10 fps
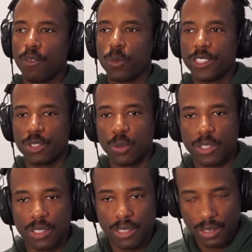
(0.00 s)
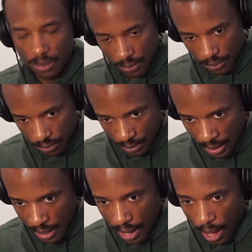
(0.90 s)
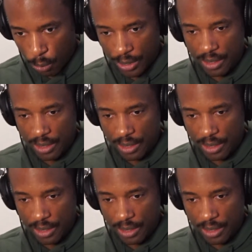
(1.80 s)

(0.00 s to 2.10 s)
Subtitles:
resources. I would get